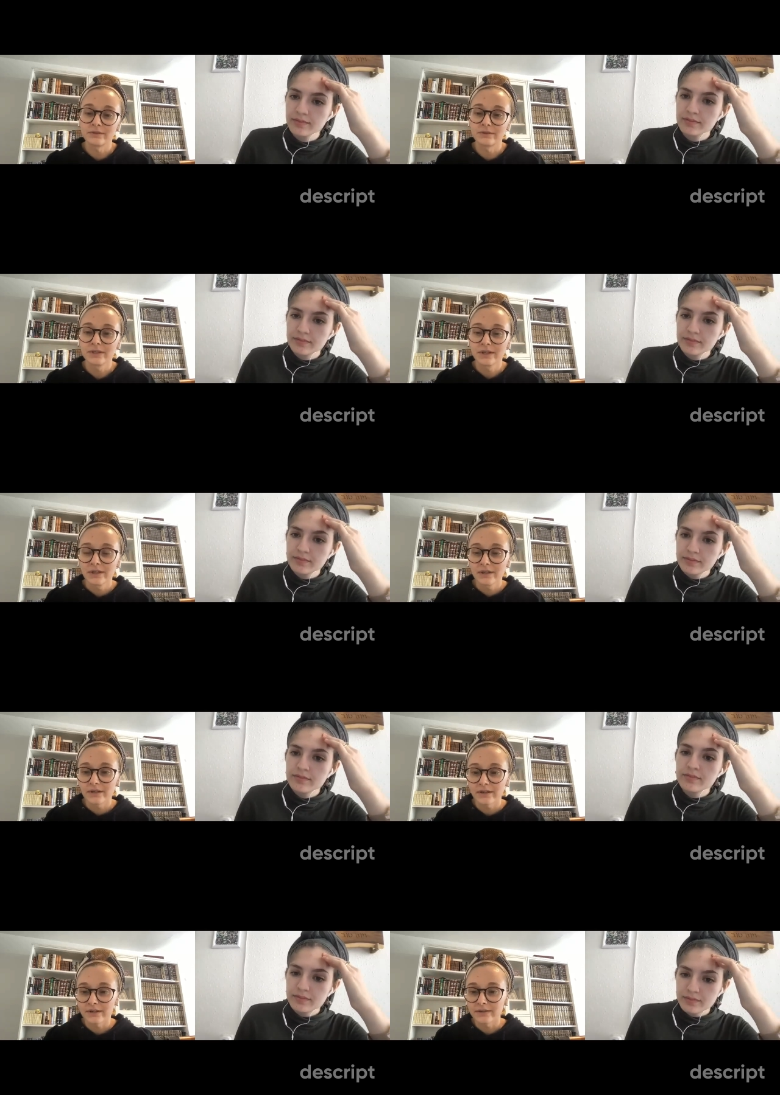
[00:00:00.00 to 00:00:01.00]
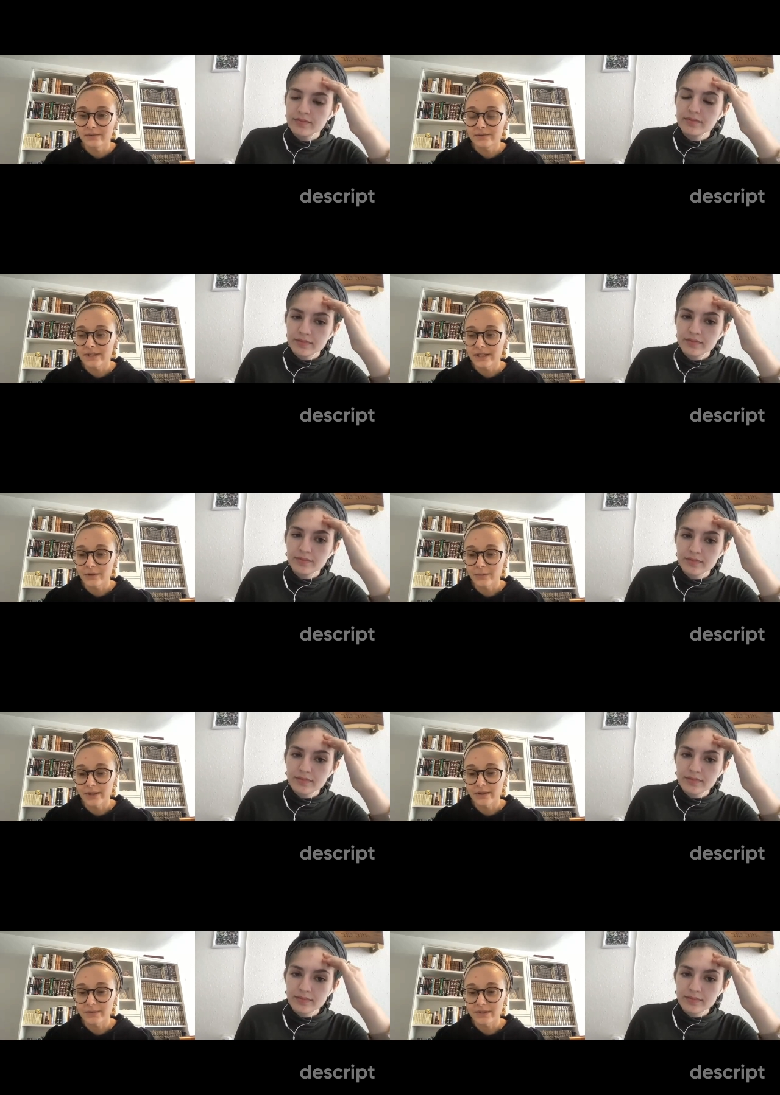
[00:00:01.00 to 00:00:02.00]
Speaker 1: who are staying home
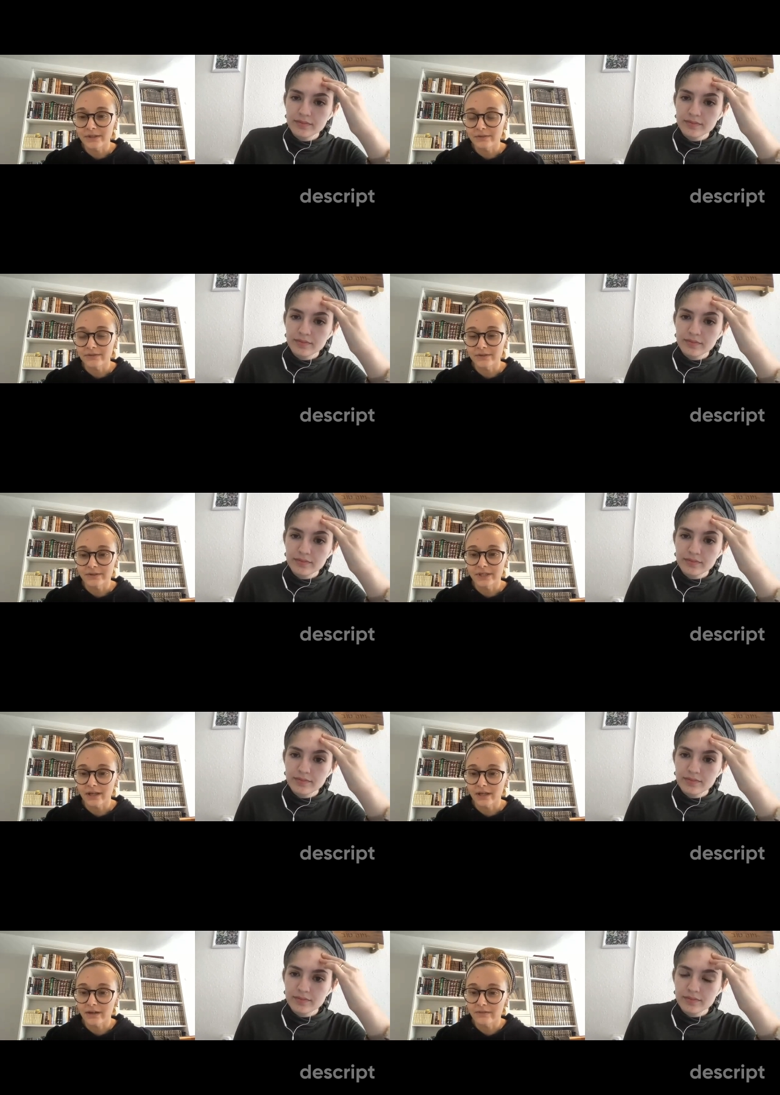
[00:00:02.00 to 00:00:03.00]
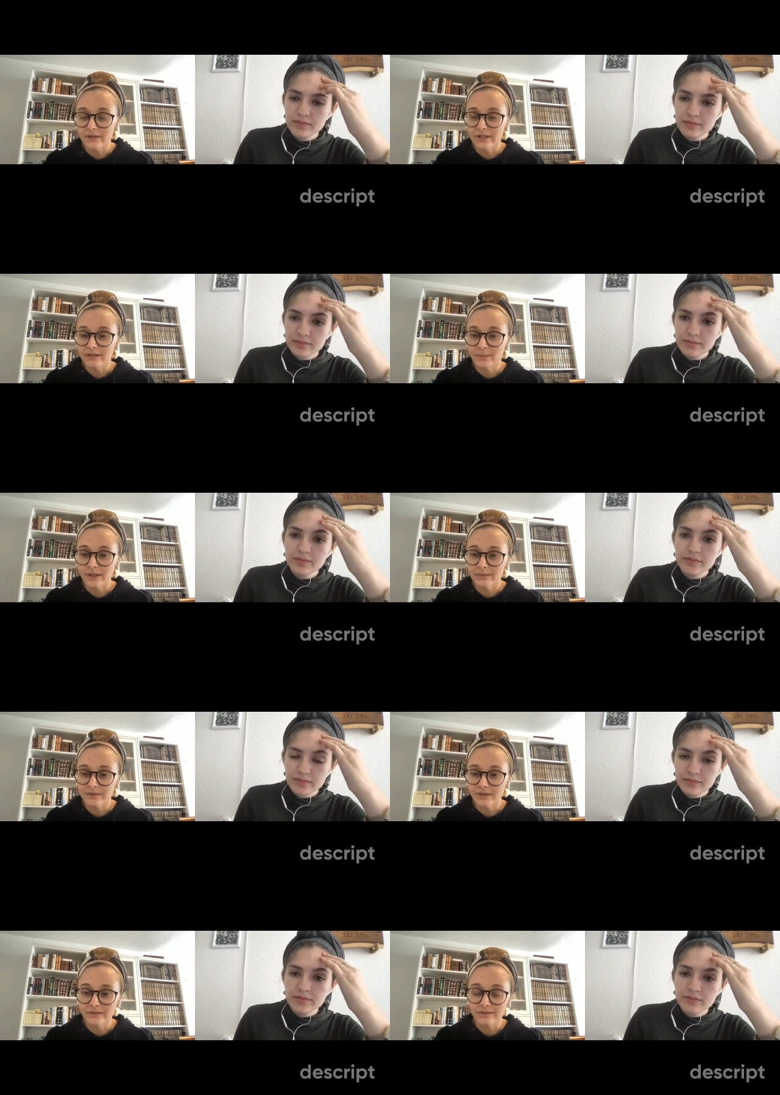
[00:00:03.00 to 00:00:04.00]
by themselves or taking care of their kids by
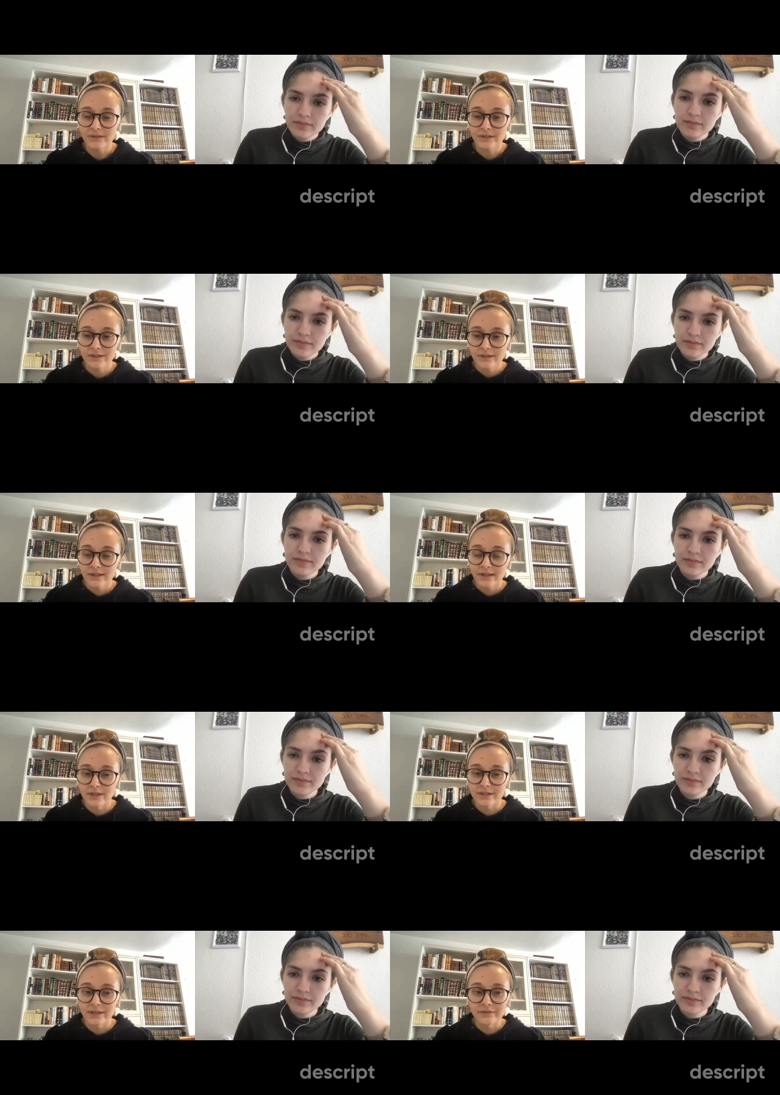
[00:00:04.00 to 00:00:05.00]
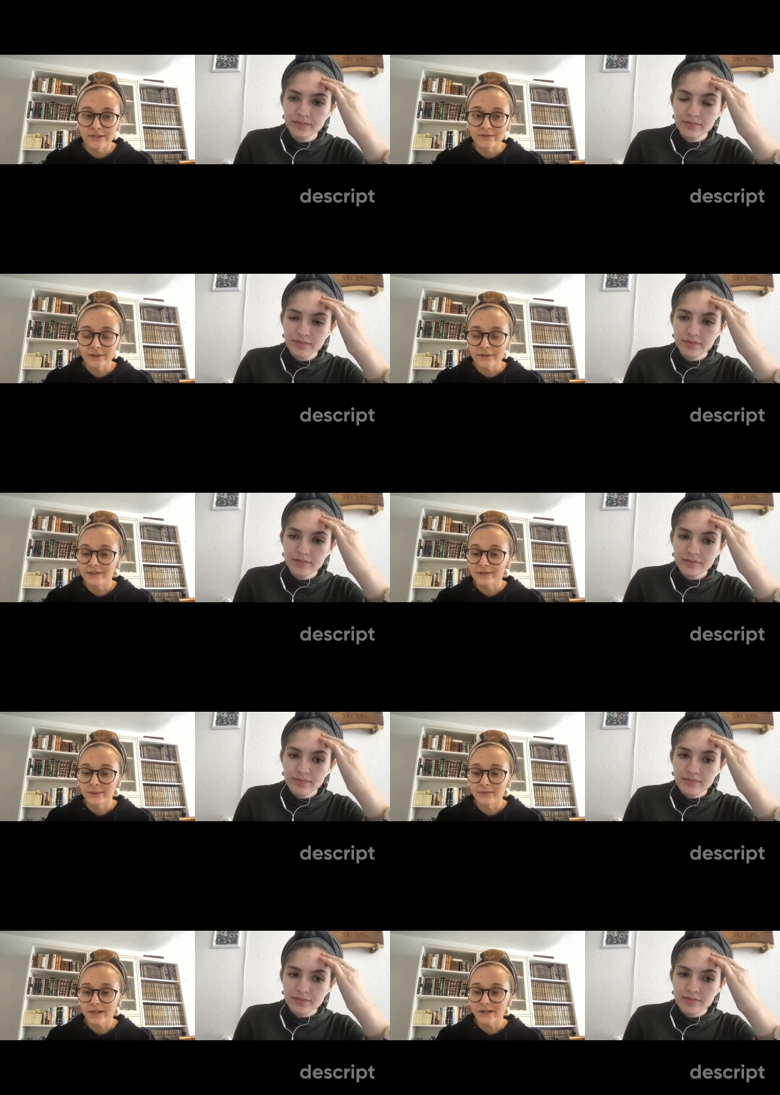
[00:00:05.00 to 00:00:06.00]
themselves and it definitely felt nice to
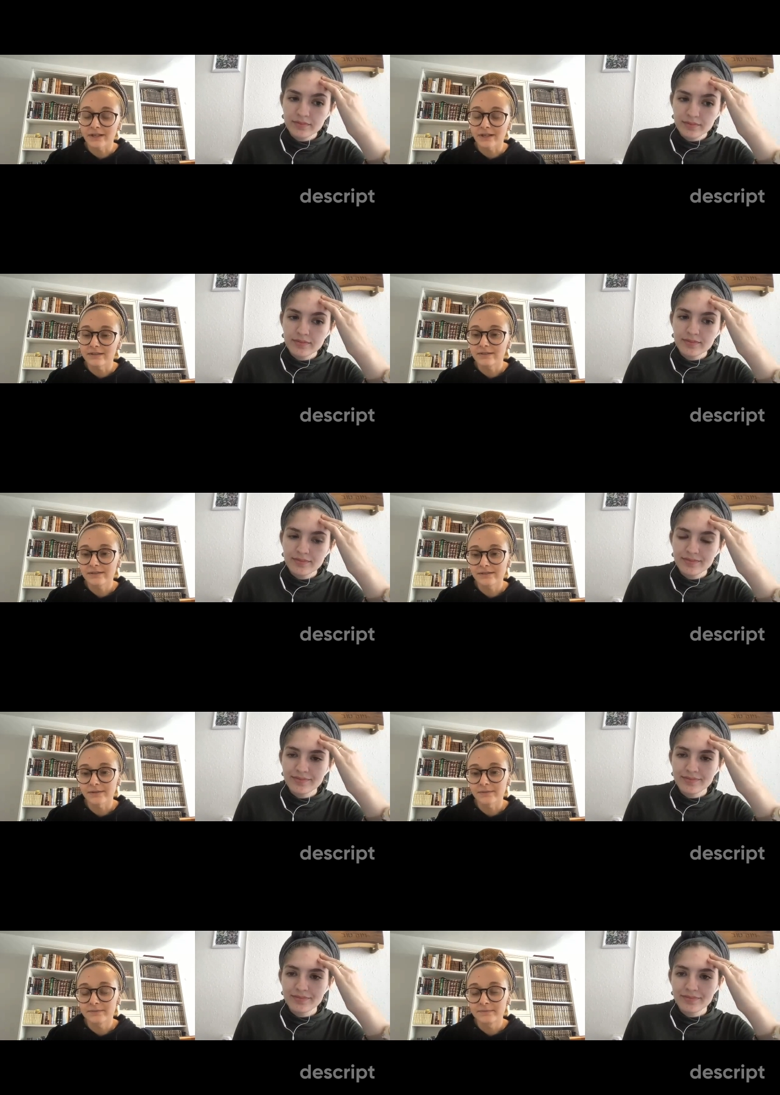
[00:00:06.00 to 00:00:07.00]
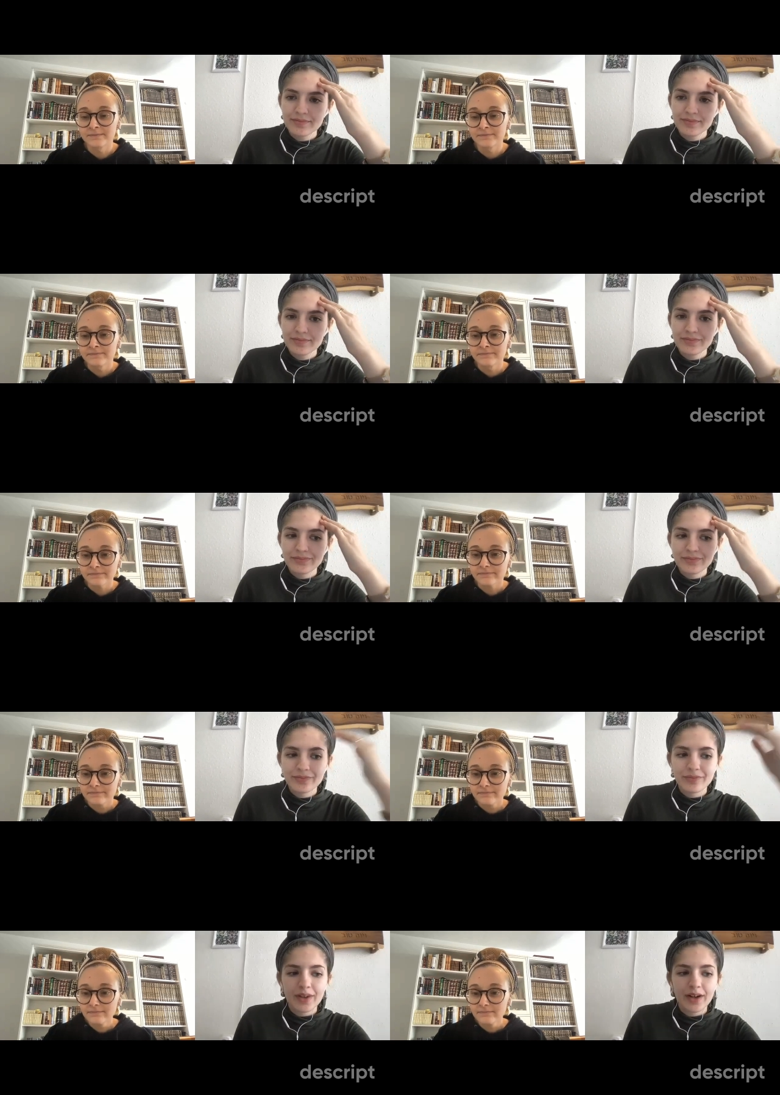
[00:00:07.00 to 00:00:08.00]
be
Speaker 2: recognized so
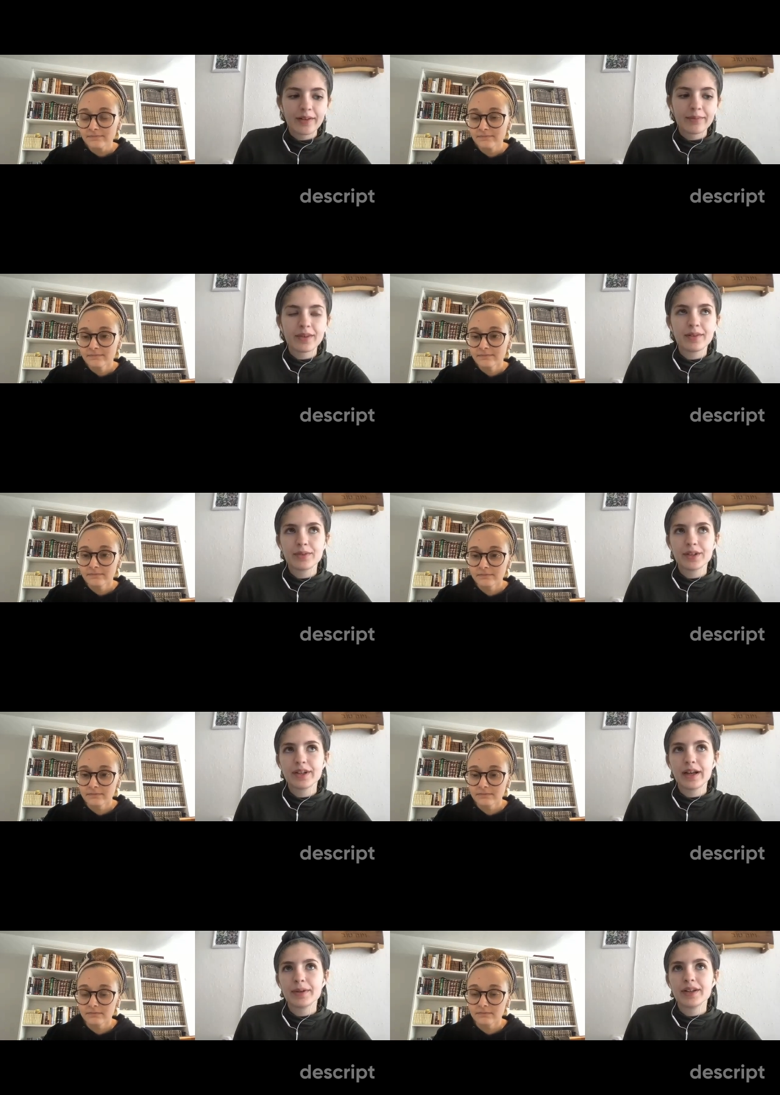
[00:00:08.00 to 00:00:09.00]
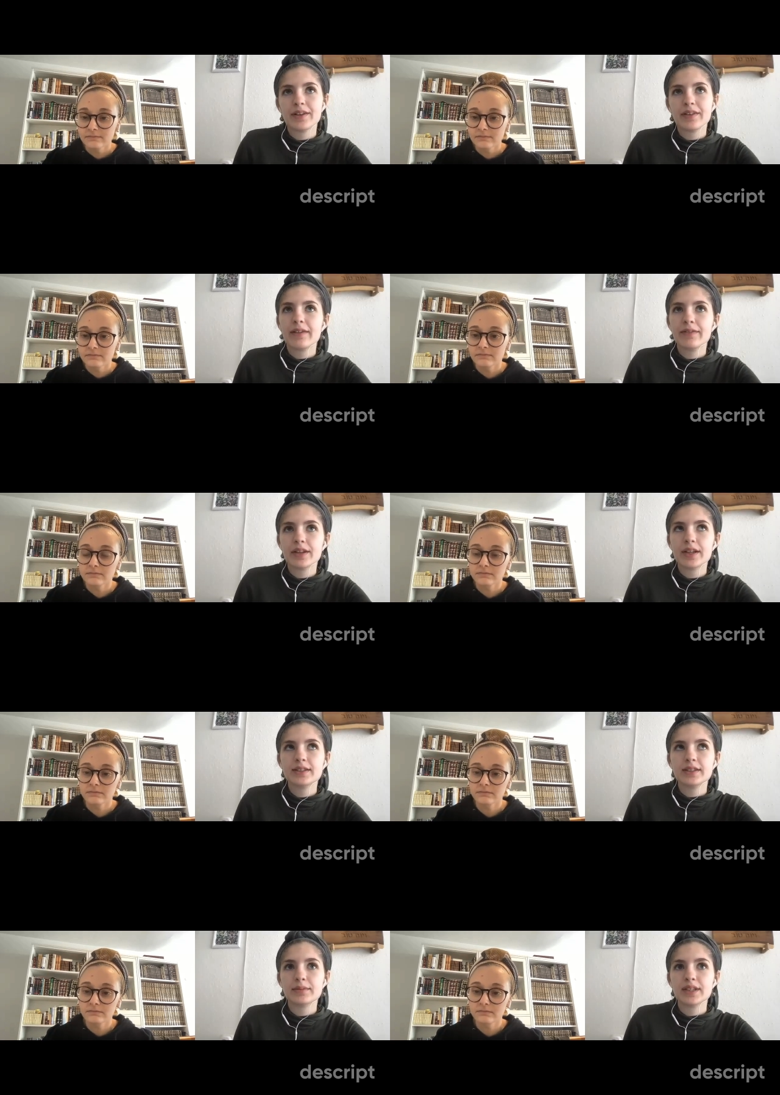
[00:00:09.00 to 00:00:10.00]
yeah I'm, I'm really happy to hear that i feel like
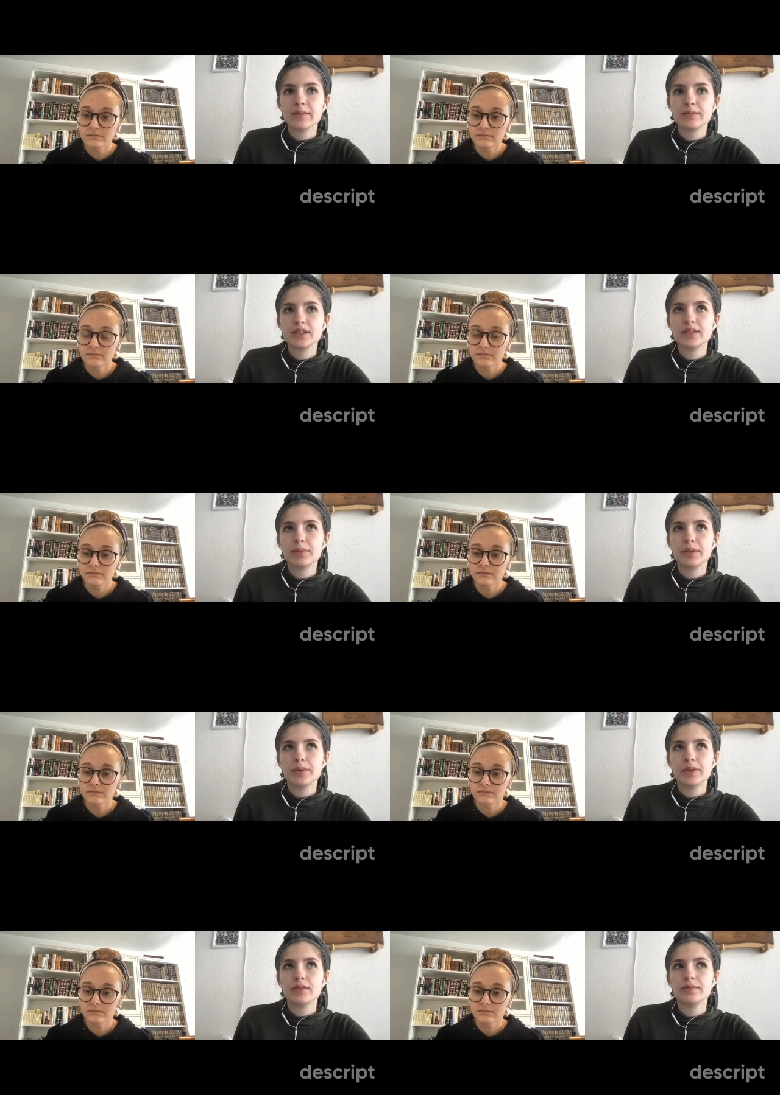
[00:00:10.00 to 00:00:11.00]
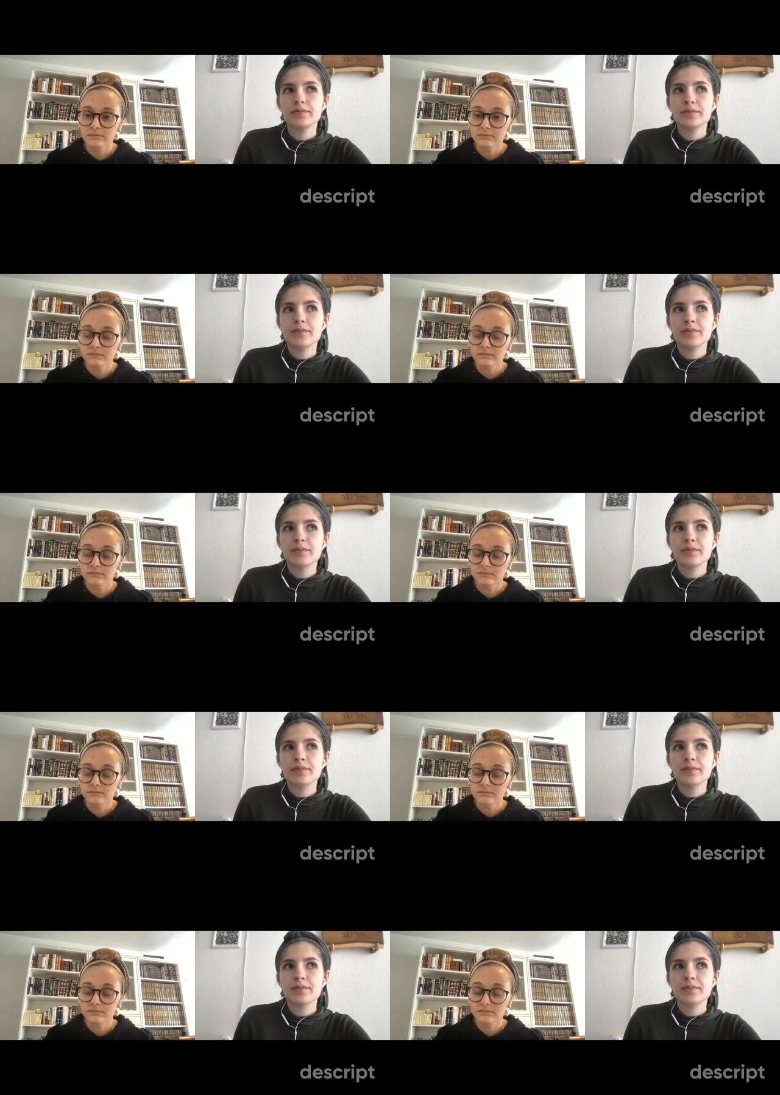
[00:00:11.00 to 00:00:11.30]
sometimes people